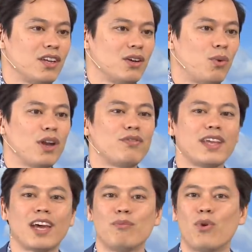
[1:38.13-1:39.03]
What if they
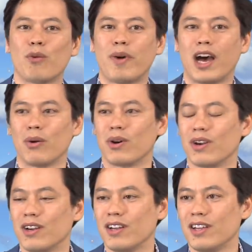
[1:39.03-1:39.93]
get more power?
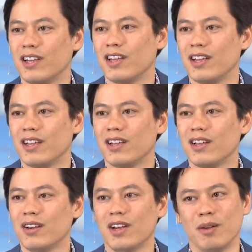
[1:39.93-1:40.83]

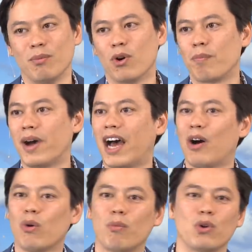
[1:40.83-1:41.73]
Hey, more
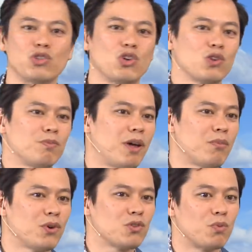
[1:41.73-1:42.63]
power, more church
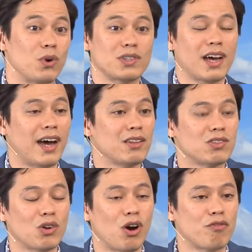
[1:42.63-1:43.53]
members, more tithes
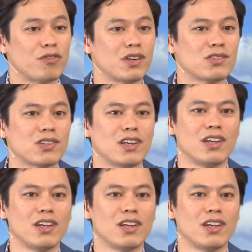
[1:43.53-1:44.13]
and offerings,